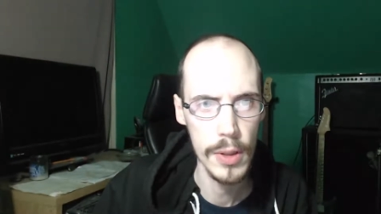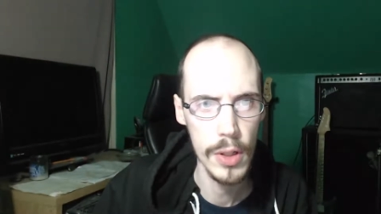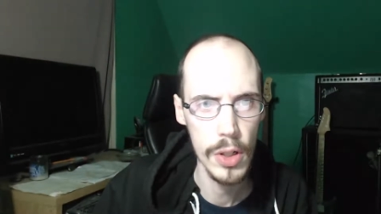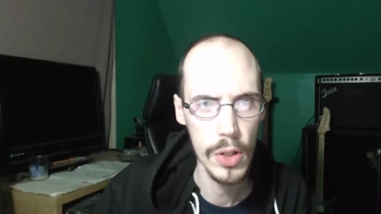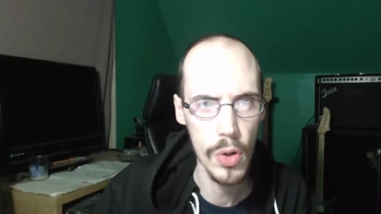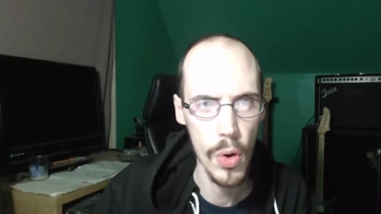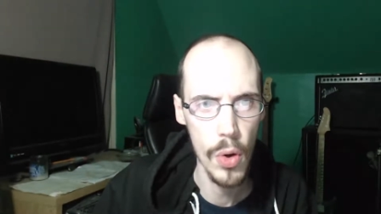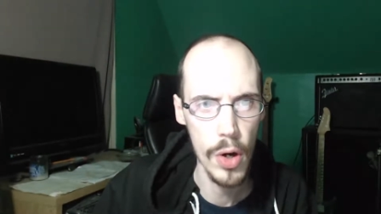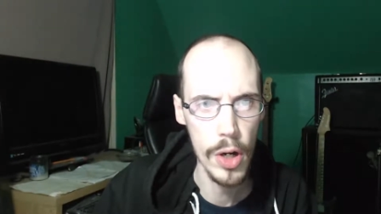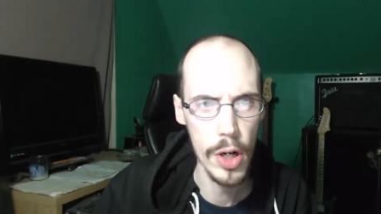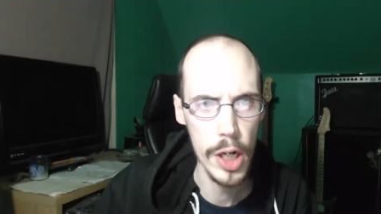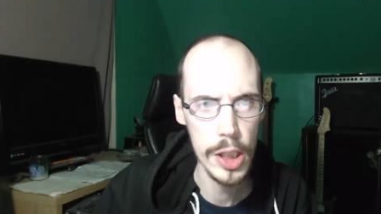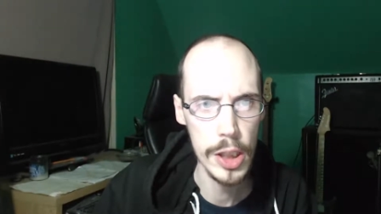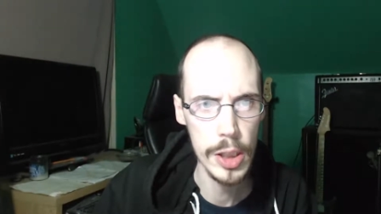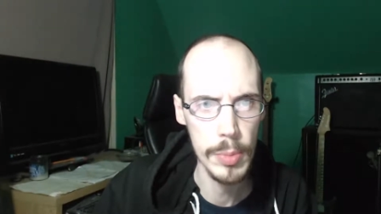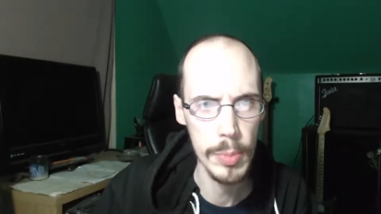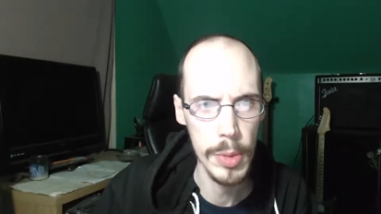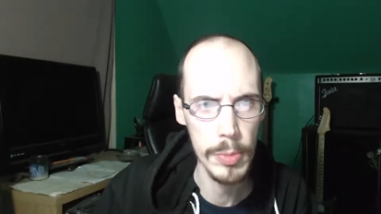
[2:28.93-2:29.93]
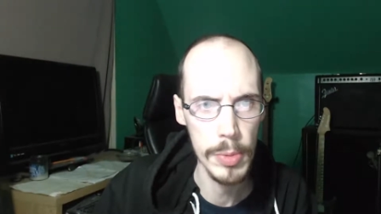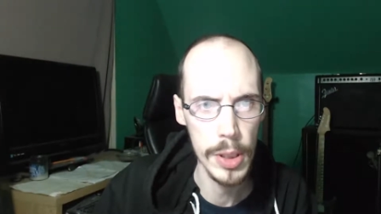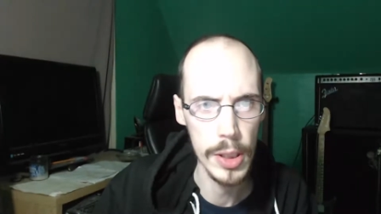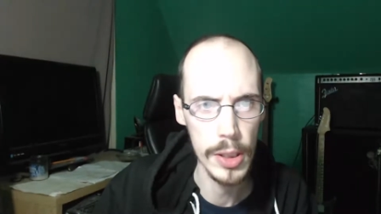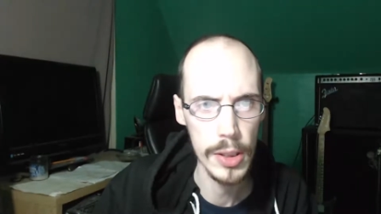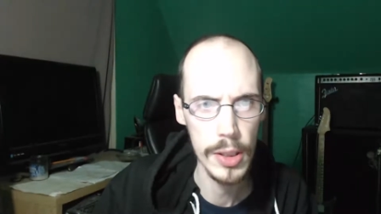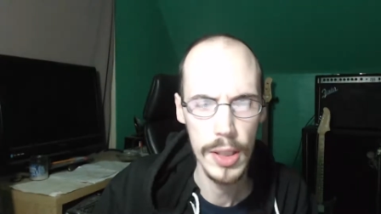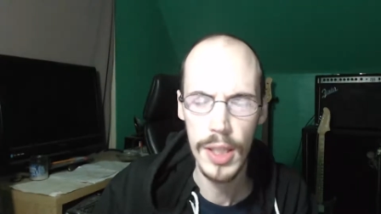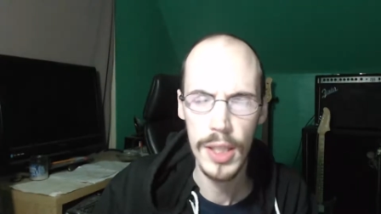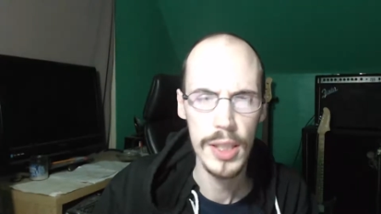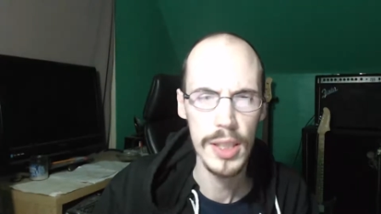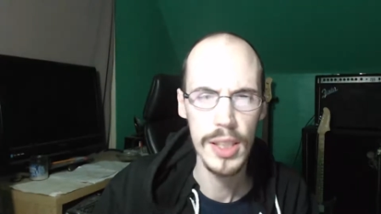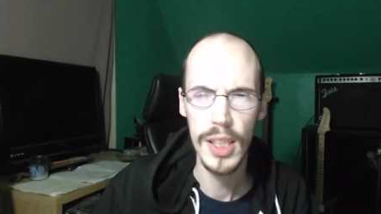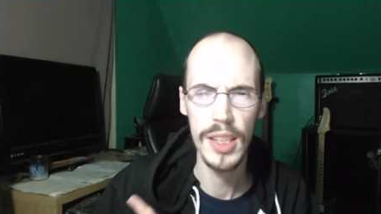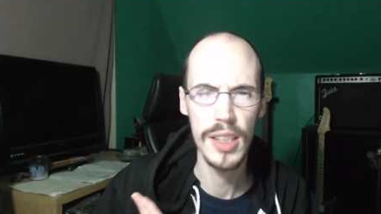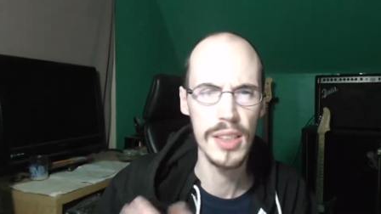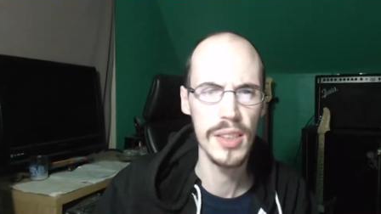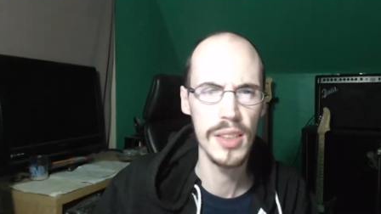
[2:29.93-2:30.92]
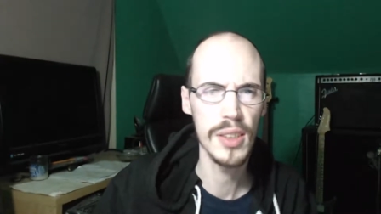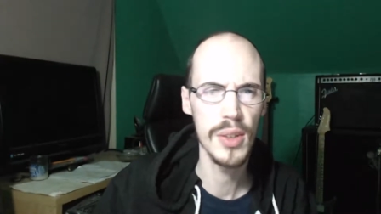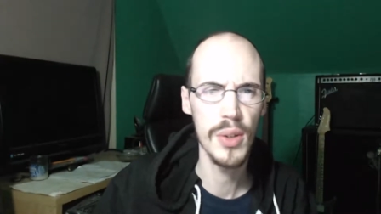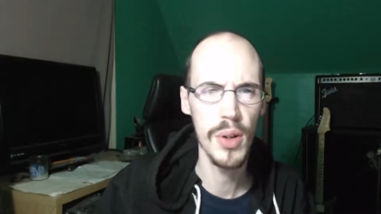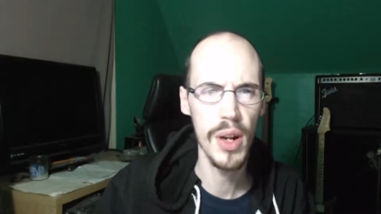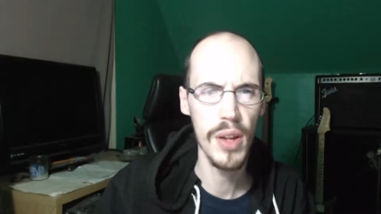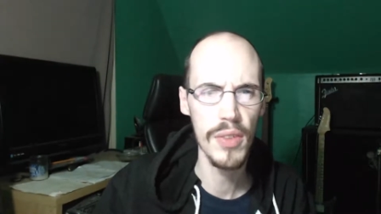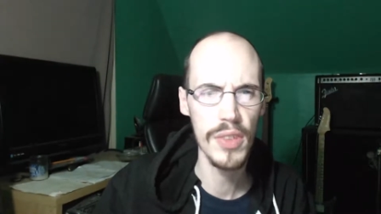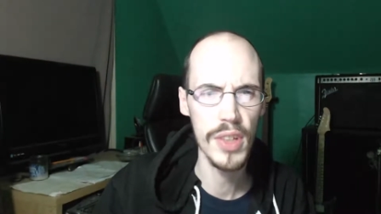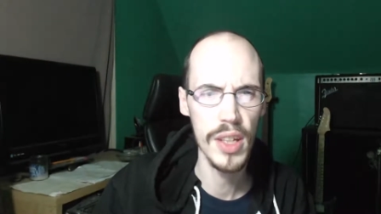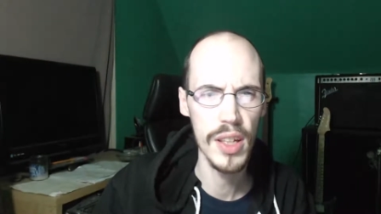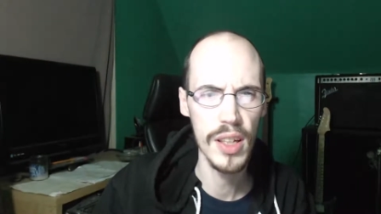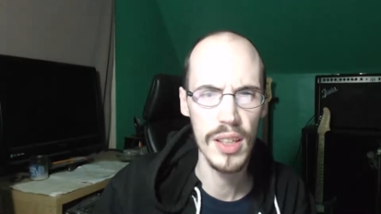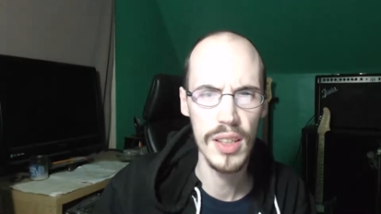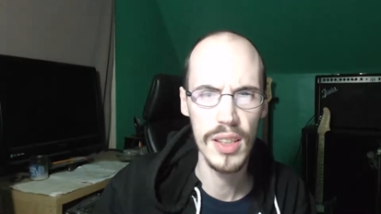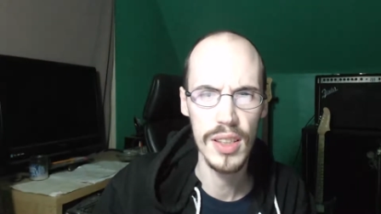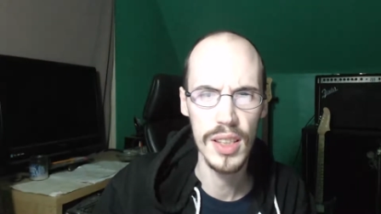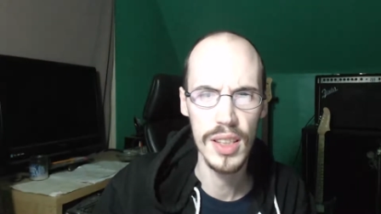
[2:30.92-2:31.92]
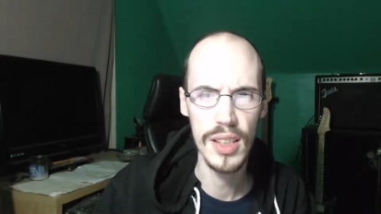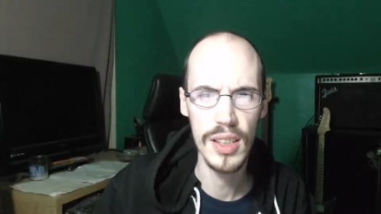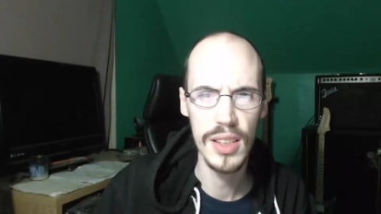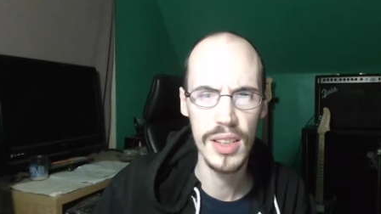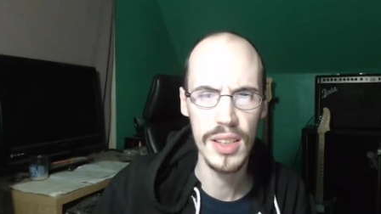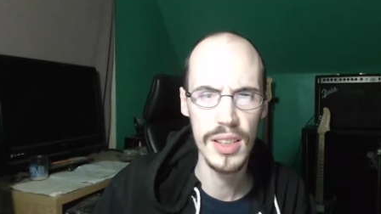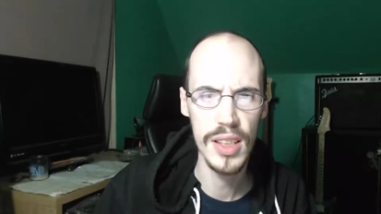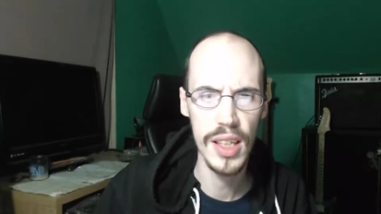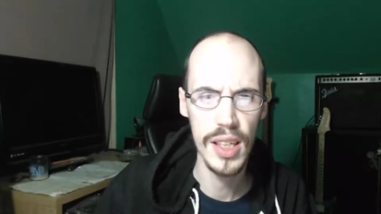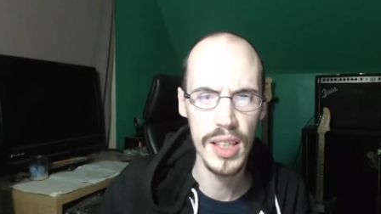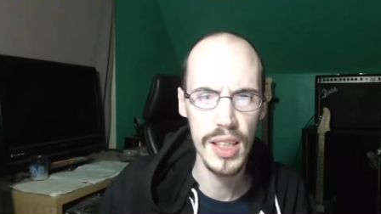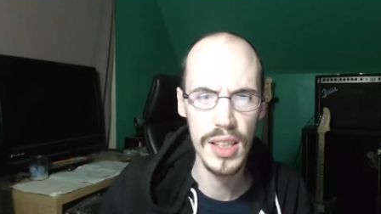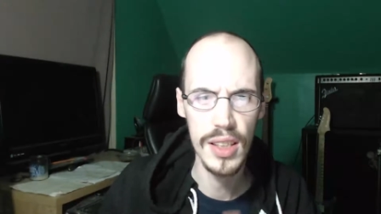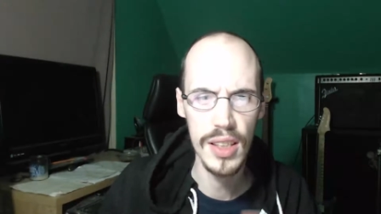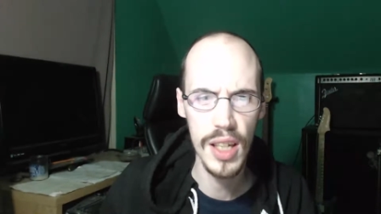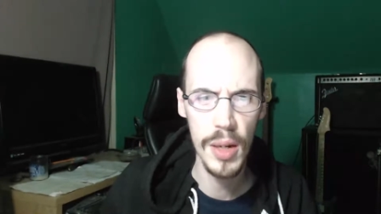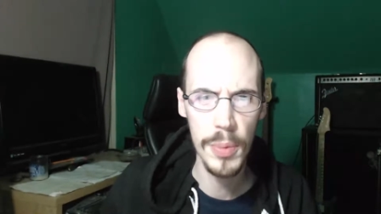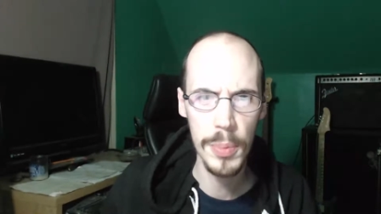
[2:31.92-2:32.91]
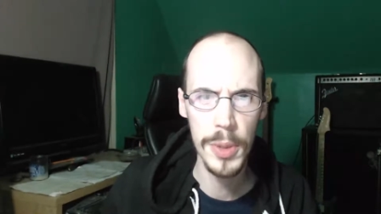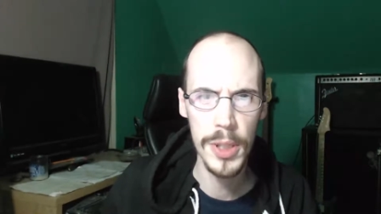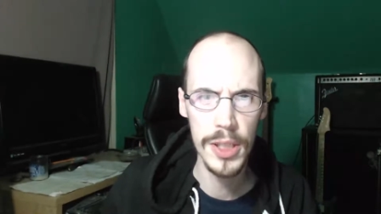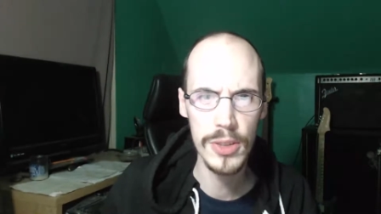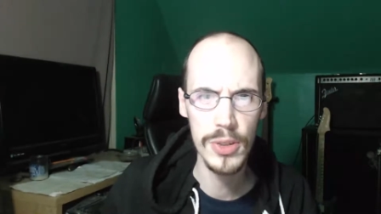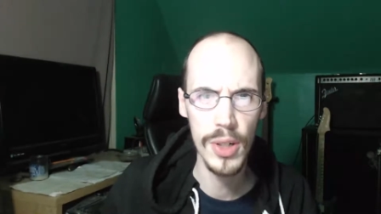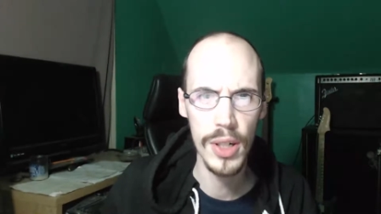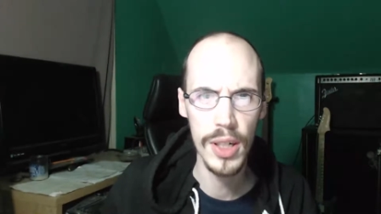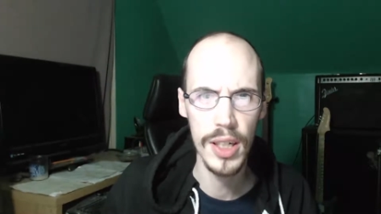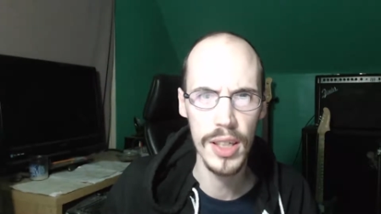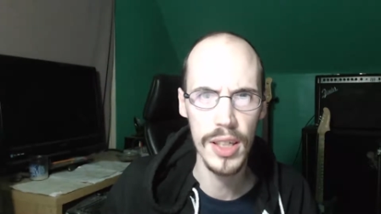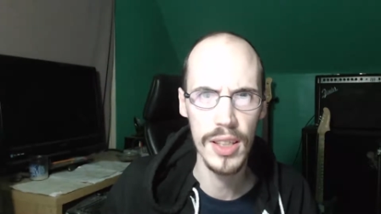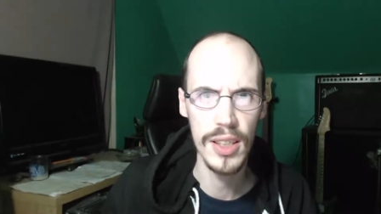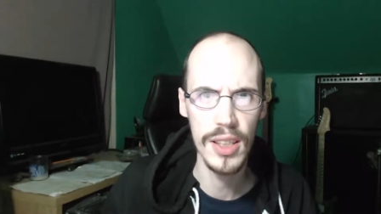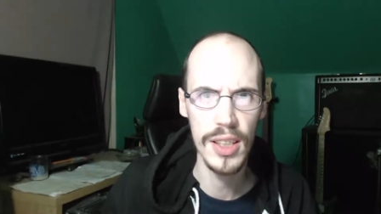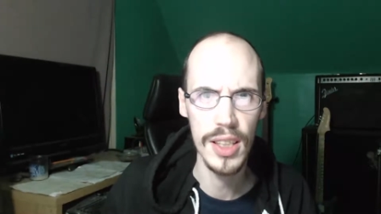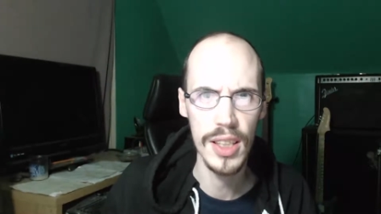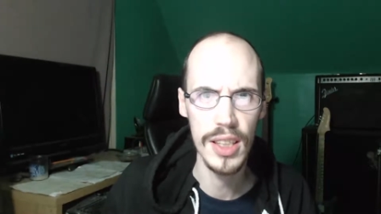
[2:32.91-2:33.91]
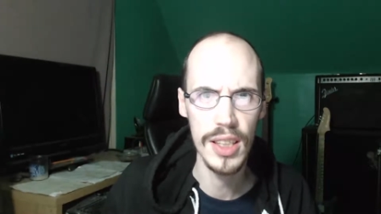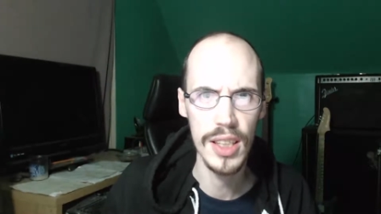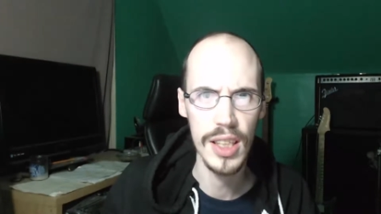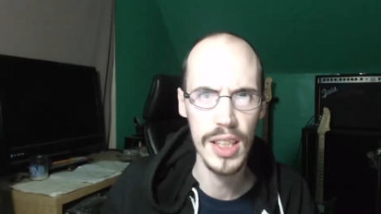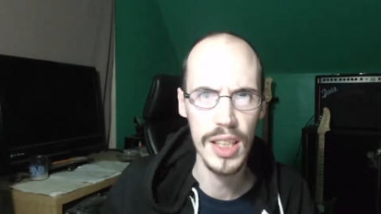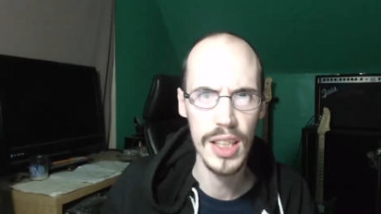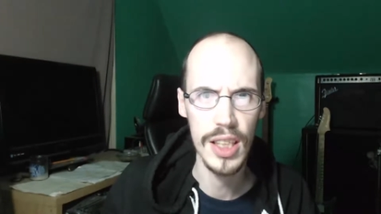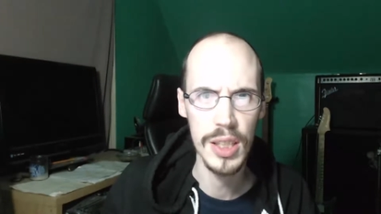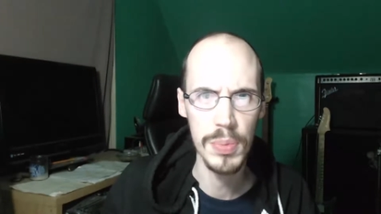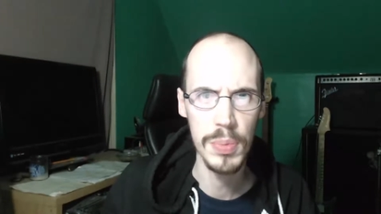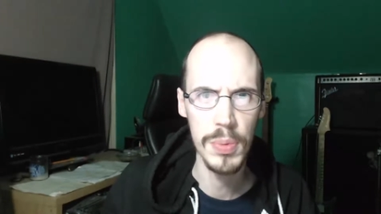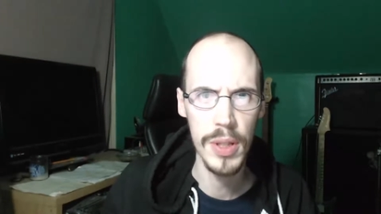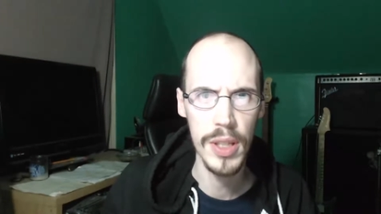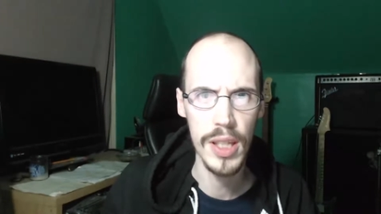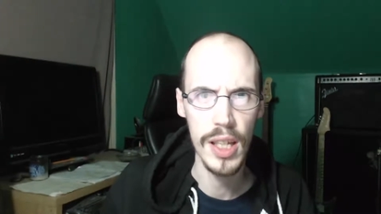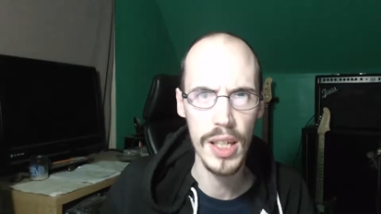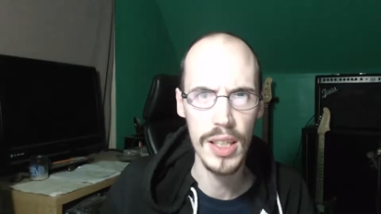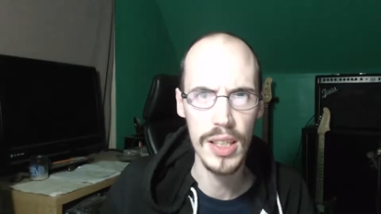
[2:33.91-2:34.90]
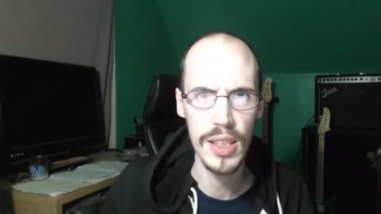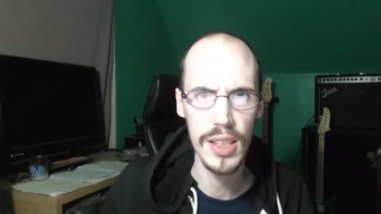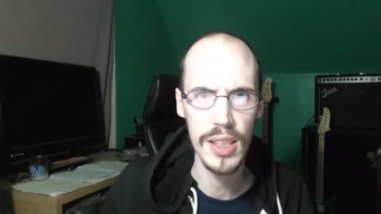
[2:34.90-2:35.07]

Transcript: Don't underestimate me. It's like going off the hand. It's like Kirby's trying to explain that